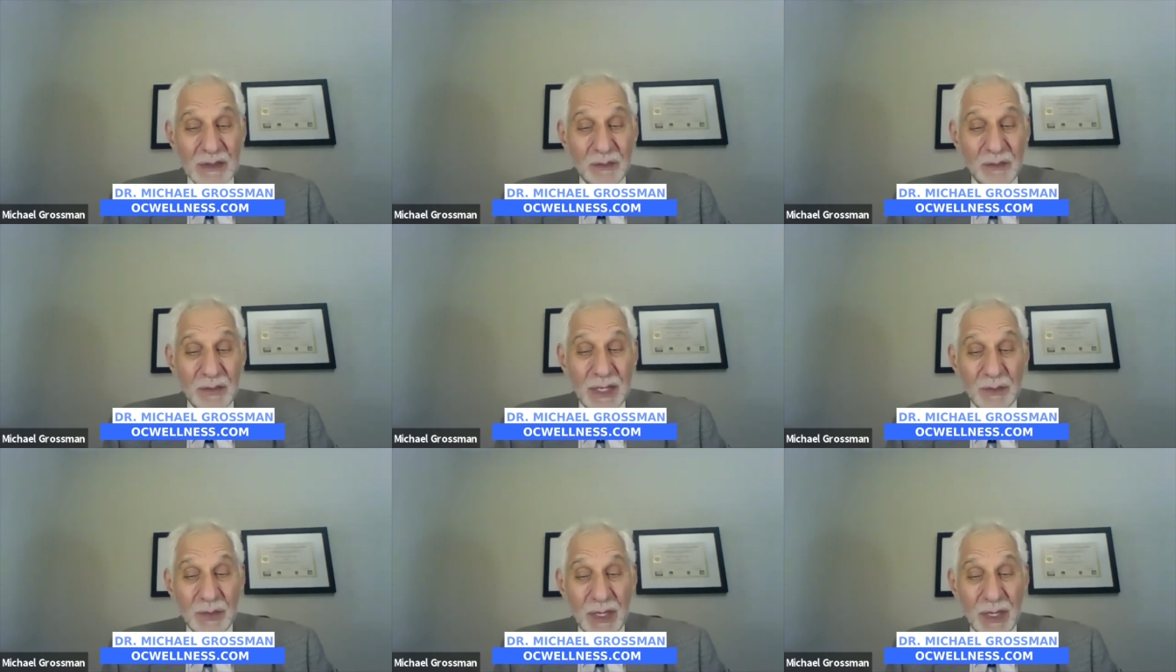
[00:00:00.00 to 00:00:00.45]

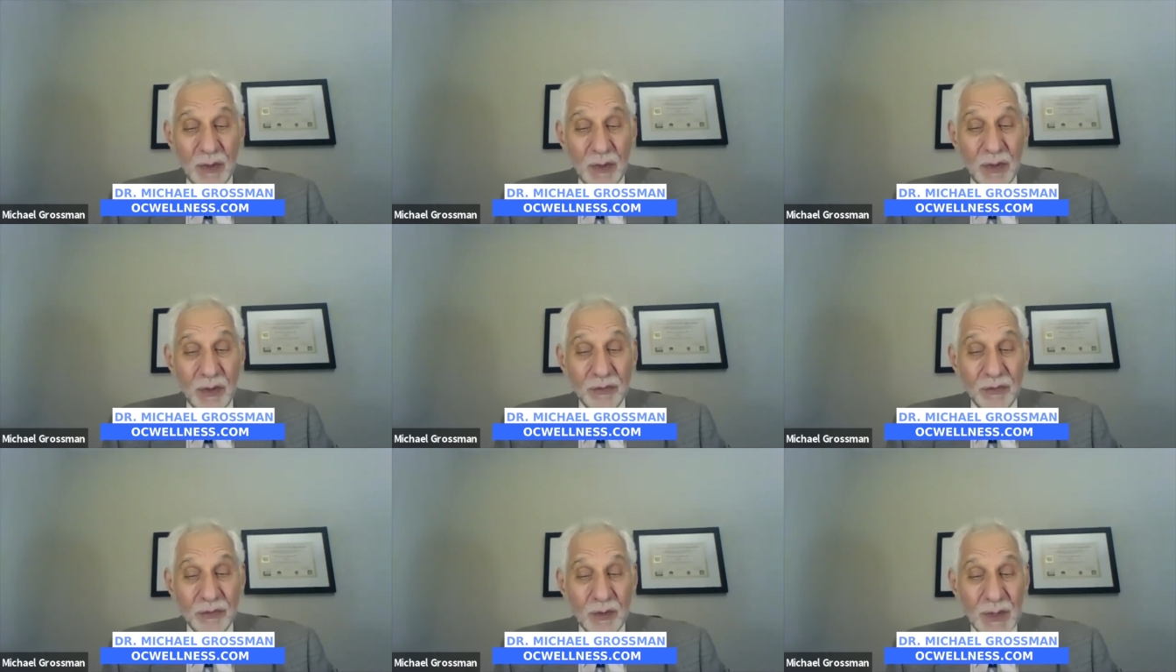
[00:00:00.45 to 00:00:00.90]
made by
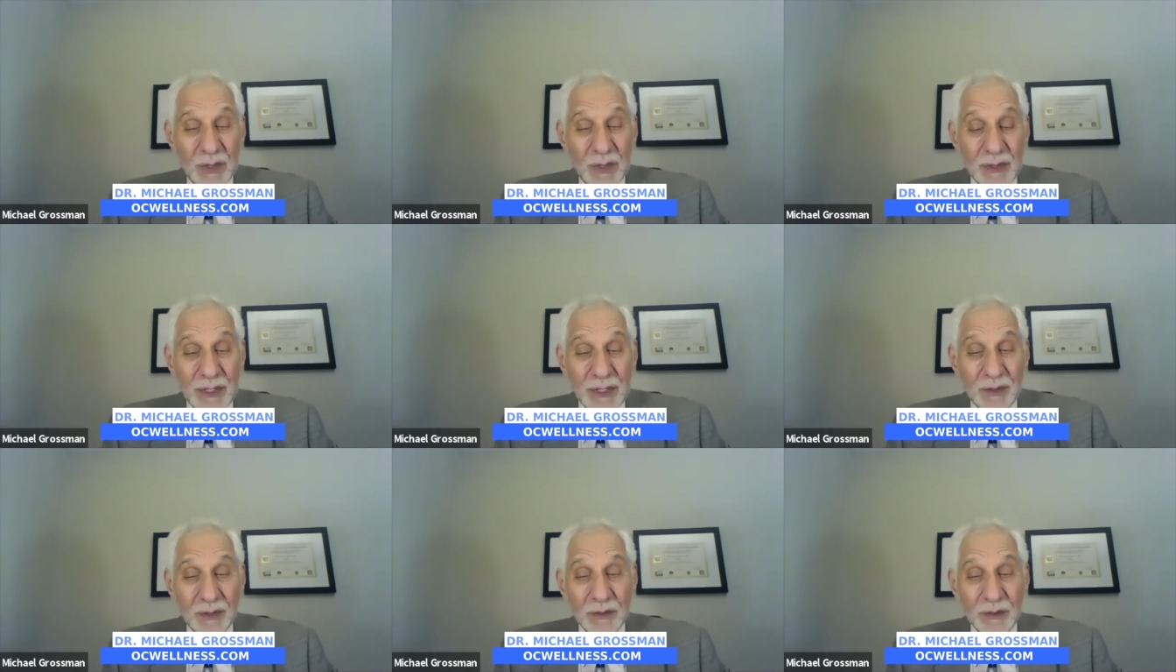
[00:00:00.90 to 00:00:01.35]

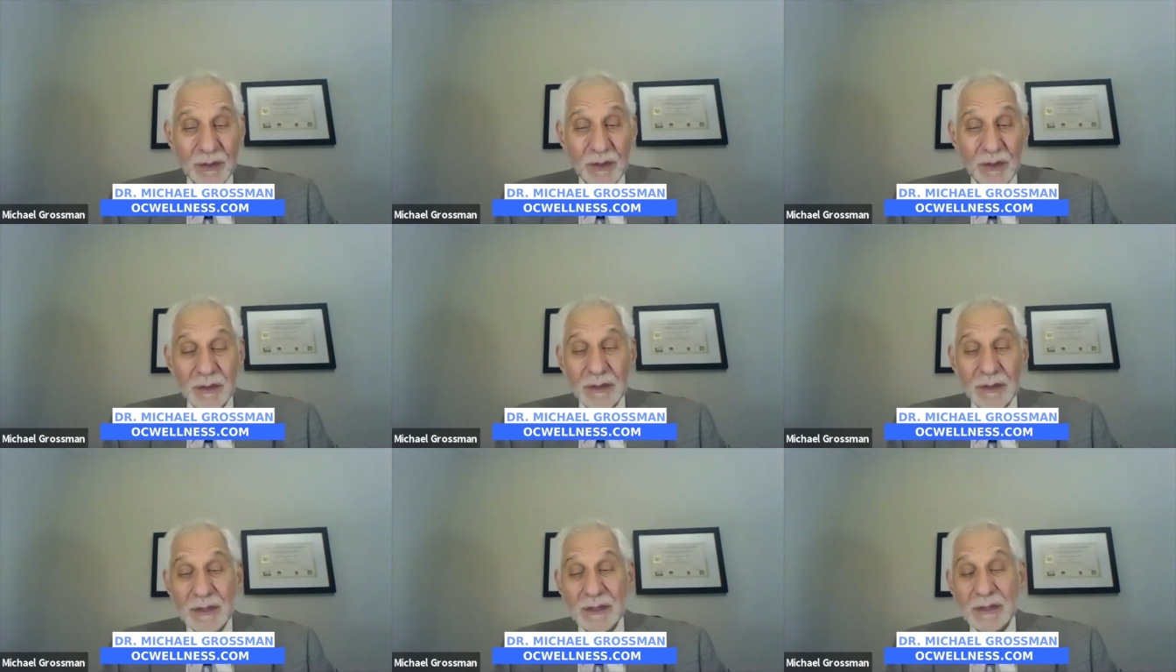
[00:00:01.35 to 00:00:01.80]

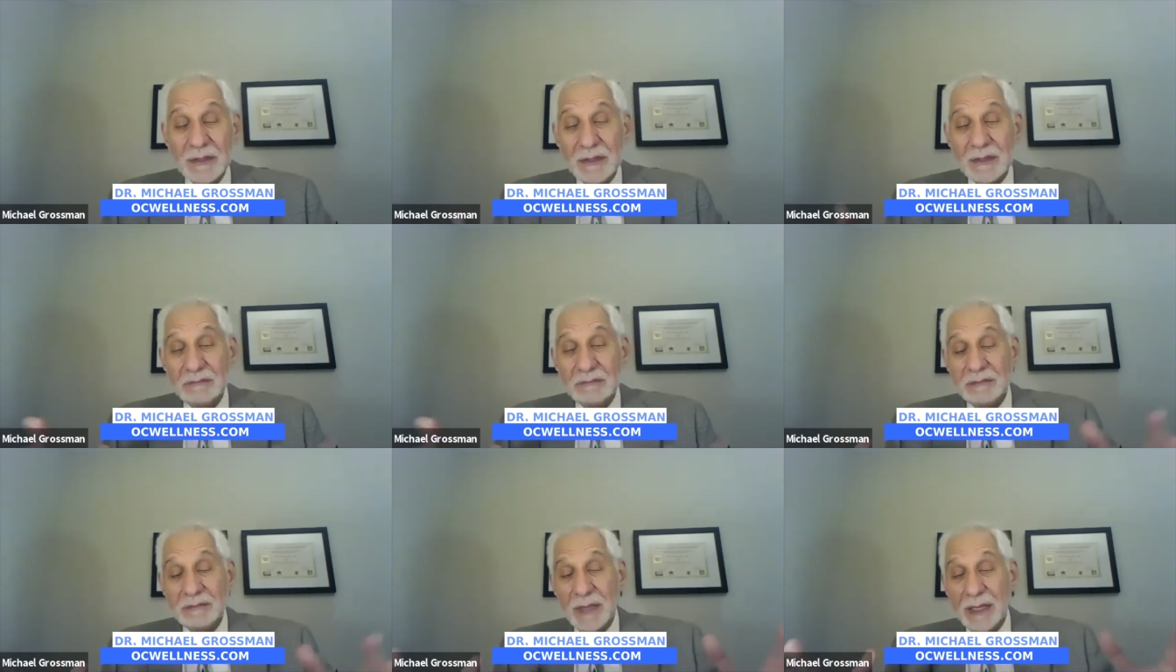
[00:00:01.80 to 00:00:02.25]
Orthomolecular.
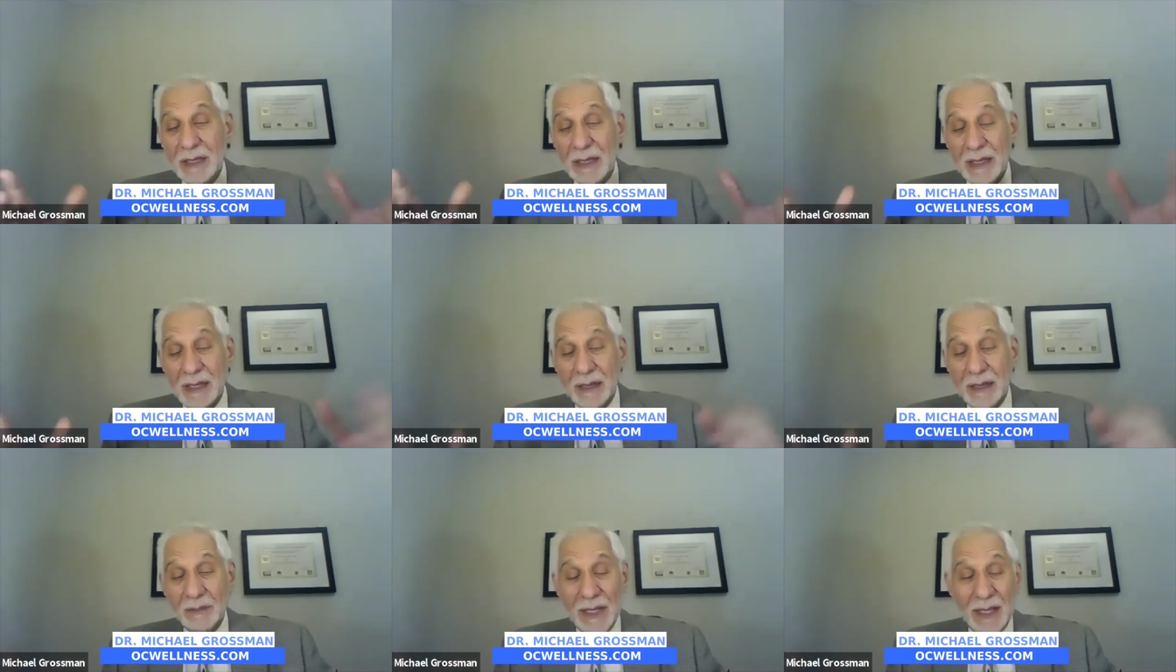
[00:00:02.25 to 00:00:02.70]

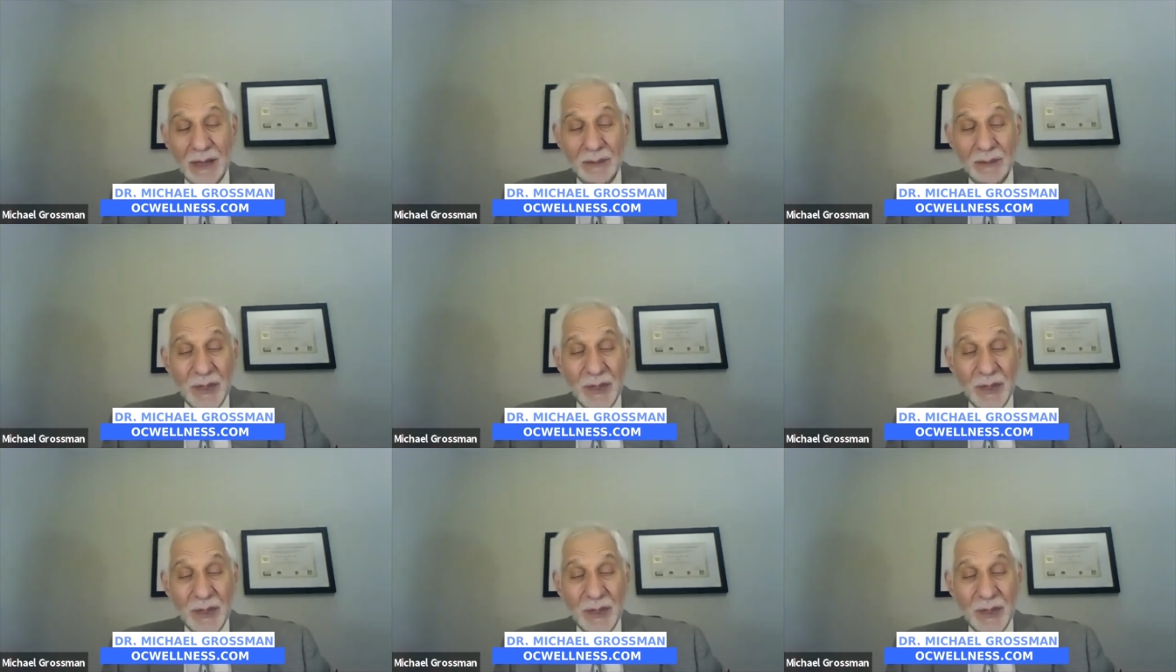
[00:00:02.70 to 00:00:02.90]
I'm happy